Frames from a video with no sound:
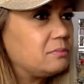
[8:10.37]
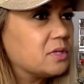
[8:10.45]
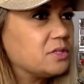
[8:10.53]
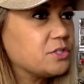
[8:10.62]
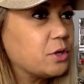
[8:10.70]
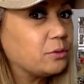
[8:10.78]

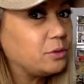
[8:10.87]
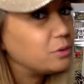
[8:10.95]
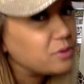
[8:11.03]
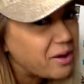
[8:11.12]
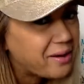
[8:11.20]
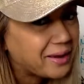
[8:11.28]
So you
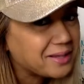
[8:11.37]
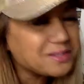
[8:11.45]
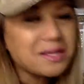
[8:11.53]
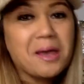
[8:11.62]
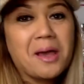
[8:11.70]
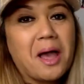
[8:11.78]

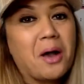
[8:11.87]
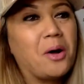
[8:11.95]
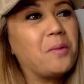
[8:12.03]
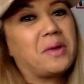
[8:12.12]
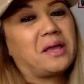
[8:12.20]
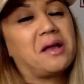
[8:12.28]
guys,
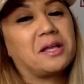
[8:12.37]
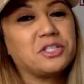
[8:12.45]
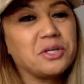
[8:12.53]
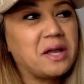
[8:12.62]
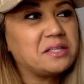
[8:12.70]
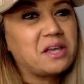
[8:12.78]
oh my gosh,
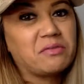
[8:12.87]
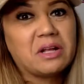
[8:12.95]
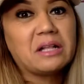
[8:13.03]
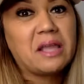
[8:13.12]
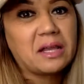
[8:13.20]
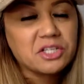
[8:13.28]
you guys have
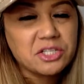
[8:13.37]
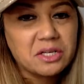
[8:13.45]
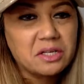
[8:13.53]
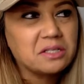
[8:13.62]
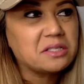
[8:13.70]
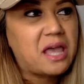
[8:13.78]

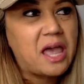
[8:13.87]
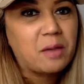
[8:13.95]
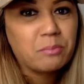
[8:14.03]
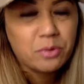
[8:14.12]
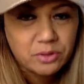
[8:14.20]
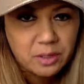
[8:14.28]
collections
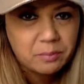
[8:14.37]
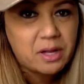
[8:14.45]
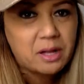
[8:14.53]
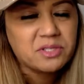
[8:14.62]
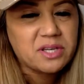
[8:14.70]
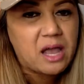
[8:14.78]
and birthday
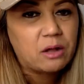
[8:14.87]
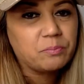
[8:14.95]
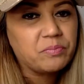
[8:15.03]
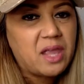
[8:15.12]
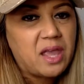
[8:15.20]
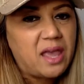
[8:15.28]
bombs now.
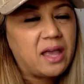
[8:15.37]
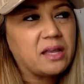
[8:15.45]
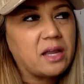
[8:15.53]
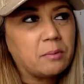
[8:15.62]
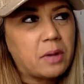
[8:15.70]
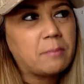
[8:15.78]

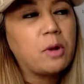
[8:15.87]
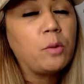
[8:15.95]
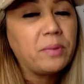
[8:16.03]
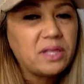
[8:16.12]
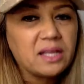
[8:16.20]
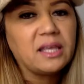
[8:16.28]
And I'm
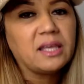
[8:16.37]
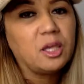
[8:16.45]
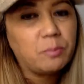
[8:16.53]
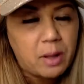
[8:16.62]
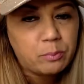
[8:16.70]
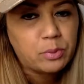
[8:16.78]
hoping that they
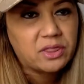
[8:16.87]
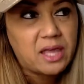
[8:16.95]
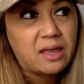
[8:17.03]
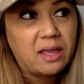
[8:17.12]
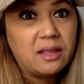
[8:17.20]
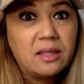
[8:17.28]
keep up with
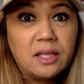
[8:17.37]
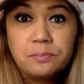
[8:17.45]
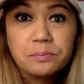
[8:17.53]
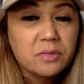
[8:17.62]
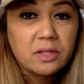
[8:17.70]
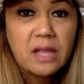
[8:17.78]
that. And
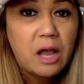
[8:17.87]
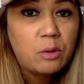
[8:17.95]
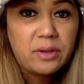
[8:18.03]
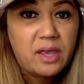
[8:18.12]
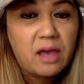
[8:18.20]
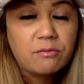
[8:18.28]
then now
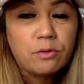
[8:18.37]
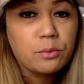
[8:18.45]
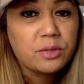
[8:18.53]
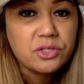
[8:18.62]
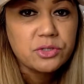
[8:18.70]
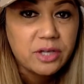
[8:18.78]
we have
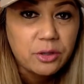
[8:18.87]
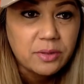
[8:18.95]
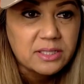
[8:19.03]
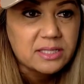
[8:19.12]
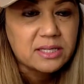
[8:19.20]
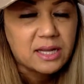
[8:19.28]
original
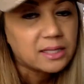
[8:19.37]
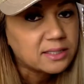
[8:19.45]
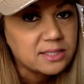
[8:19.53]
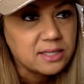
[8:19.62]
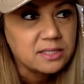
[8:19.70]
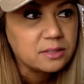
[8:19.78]
earrings and
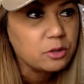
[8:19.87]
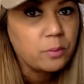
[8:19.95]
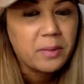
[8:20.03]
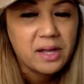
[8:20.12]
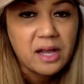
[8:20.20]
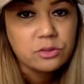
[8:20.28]
necklaces. And oh
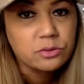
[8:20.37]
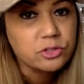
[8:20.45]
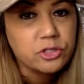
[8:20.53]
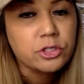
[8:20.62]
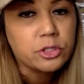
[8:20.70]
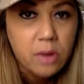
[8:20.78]
my gosh, those are
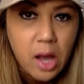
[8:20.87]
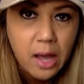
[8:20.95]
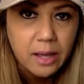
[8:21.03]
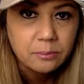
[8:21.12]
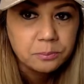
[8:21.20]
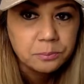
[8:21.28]
so
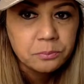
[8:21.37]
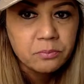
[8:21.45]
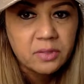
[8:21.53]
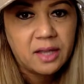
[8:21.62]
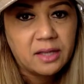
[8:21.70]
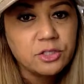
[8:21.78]
hot.
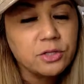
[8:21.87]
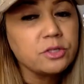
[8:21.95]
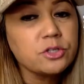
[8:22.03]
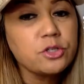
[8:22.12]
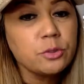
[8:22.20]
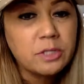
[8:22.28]
Okay, so
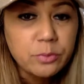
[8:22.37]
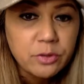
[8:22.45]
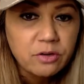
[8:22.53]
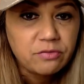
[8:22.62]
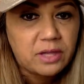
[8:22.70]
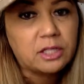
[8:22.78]
there's so much more
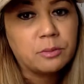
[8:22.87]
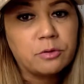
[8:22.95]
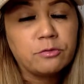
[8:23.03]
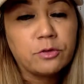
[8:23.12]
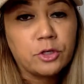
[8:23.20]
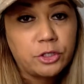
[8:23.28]
available
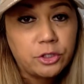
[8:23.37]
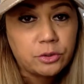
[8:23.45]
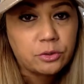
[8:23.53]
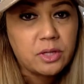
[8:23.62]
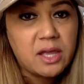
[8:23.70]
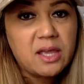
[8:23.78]
for
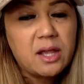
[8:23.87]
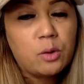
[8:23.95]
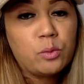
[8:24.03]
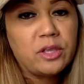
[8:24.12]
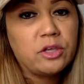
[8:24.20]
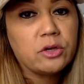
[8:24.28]
you
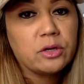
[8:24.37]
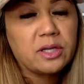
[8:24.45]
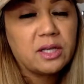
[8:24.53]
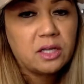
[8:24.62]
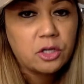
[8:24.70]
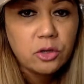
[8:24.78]
when you're
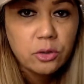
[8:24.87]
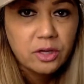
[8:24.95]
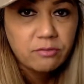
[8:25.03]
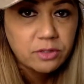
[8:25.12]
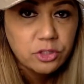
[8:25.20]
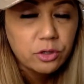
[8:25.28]
getting your
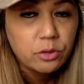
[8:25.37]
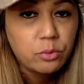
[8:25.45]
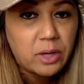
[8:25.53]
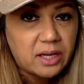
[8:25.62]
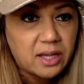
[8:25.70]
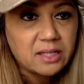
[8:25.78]
inventory
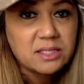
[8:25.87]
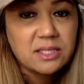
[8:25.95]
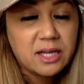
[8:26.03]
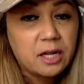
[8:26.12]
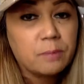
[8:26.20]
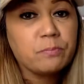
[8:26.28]
ready and
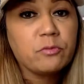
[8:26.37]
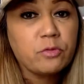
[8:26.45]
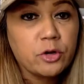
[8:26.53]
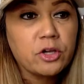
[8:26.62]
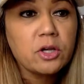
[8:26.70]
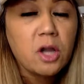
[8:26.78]
set up
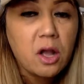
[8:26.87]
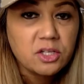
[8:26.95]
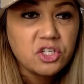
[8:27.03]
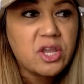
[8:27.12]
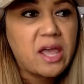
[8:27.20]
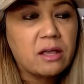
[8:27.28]
for your
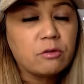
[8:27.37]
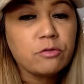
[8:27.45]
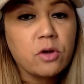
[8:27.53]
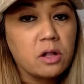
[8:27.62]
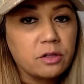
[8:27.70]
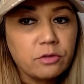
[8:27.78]
launch and
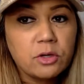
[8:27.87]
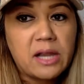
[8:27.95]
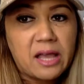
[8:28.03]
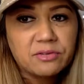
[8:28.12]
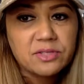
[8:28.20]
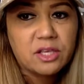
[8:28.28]
for all of your
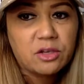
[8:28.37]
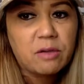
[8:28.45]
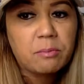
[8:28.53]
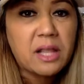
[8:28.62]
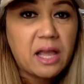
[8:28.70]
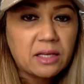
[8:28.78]
lives that you
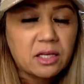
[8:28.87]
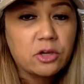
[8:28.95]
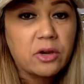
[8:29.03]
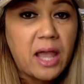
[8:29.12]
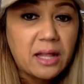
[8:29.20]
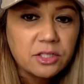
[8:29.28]
have planned in
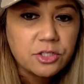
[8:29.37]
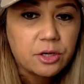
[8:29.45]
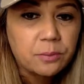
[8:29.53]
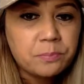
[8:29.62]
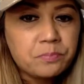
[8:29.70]
your calendar.